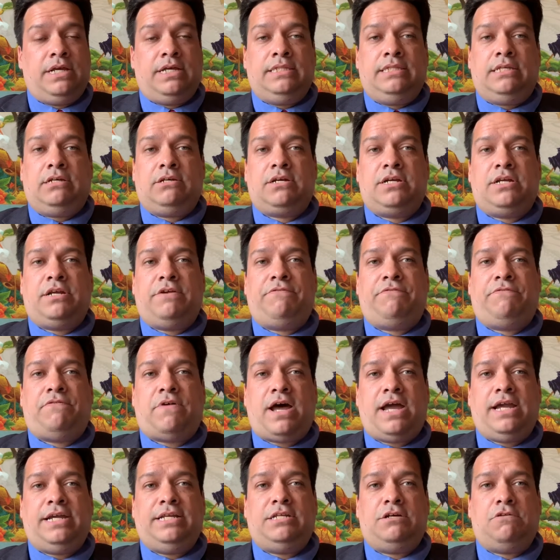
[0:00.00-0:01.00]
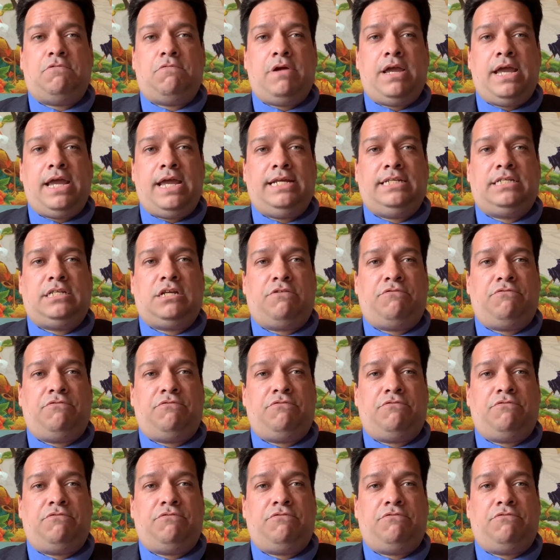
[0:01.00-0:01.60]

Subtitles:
they're going to find a way to